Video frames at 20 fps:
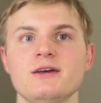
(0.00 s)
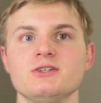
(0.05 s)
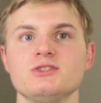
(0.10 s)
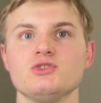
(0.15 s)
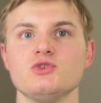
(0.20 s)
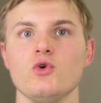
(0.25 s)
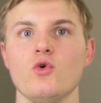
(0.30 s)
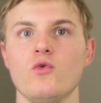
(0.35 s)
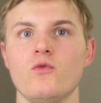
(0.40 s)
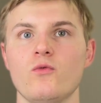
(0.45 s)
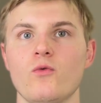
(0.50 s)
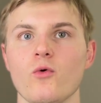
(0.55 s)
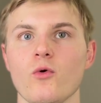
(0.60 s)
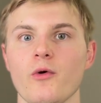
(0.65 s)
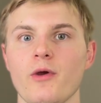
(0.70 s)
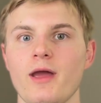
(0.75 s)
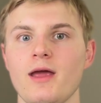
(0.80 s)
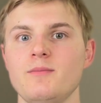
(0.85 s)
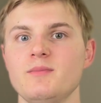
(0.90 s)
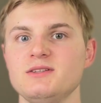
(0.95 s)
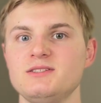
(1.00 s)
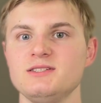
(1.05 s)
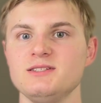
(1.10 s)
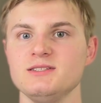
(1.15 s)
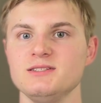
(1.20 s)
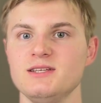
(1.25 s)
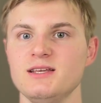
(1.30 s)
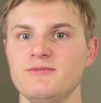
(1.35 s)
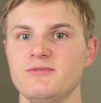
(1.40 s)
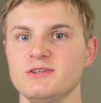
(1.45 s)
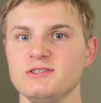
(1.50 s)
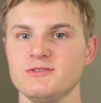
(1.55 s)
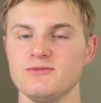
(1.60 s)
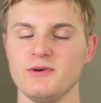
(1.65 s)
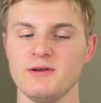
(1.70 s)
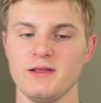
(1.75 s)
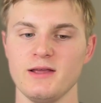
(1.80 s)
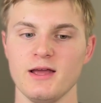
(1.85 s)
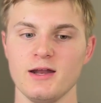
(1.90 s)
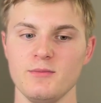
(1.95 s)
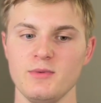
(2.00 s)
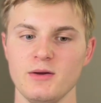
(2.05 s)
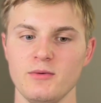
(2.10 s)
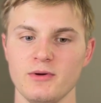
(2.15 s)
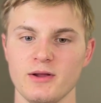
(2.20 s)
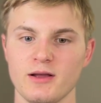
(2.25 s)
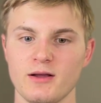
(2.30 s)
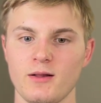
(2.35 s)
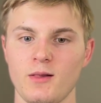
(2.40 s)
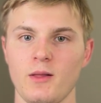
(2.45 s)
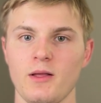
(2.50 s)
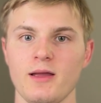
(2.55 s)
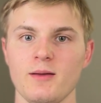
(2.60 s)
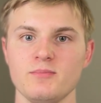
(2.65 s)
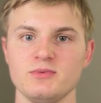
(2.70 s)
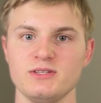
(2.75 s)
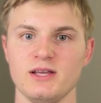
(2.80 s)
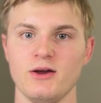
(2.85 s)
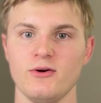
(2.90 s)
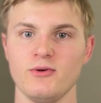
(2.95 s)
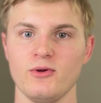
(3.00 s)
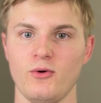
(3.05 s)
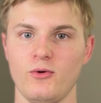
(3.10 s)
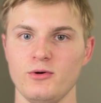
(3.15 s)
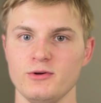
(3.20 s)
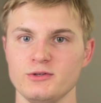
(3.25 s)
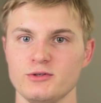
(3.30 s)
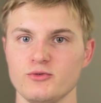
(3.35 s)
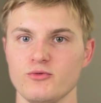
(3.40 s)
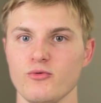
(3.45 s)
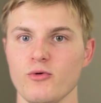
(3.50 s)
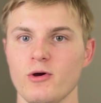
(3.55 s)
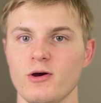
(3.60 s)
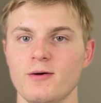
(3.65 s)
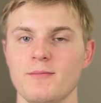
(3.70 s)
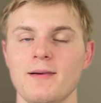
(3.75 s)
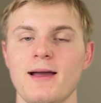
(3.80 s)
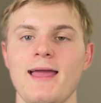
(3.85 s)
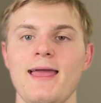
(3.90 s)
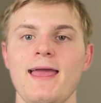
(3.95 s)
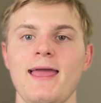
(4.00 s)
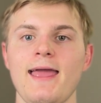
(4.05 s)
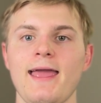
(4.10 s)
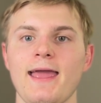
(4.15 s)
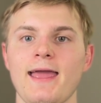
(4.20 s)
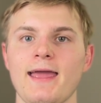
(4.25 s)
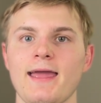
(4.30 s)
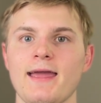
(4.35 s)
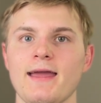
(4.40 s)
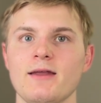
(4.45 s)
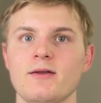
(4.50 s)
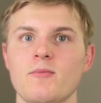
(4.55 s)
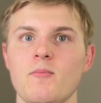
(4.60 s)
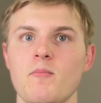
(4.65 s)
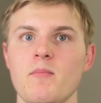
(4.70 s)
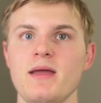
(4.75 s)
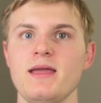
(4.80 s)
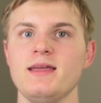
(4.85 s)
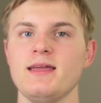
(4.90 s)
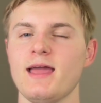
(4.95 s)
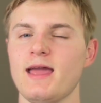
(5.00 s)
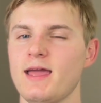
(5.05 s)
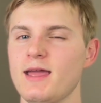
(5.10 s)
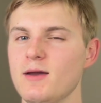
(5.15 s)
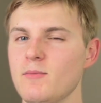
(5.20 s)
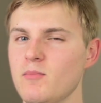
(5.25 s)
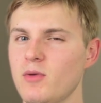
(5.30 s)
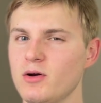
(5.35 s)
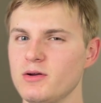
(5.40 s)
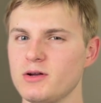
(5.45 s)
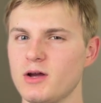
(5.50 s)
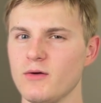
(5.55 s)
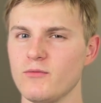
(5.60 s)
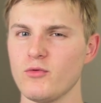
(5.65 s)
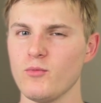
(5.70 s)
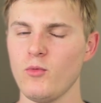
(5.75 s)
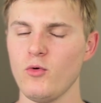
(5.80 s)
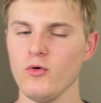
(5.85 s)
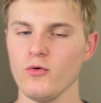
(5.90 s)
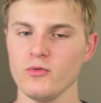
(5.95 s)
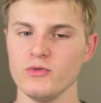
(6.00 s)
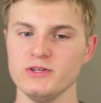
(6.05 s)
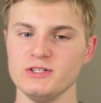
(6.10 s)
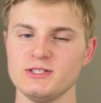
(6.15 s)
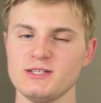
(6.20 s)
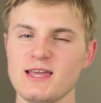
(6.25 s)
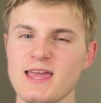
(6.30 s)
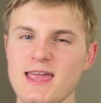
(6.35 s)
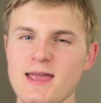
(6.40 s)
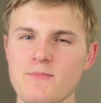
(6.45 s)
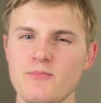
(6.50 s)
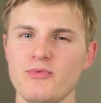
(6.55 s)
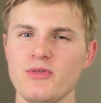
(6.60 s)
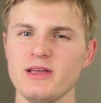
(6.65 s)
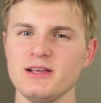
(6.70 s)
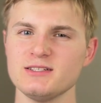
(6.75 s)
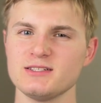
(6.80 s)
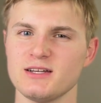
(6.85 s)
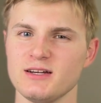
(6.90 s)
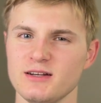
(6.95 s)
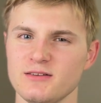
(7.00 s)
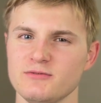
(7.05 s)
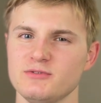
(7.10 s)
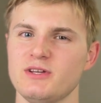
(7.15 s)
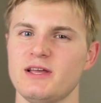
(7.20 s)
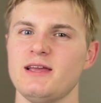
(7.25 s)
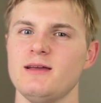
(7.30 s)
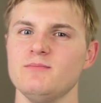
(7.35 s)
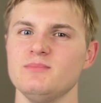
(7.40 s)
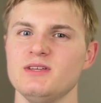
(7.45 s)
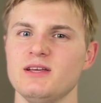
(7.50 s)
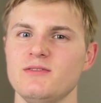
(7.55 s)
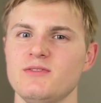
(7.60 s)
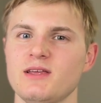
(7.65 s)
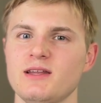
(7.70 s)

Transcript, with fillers: So for Edmonton defensively, they got to be able to clamp down on Crum and make him uncomfortable, or at least keep things kind of hemmed in.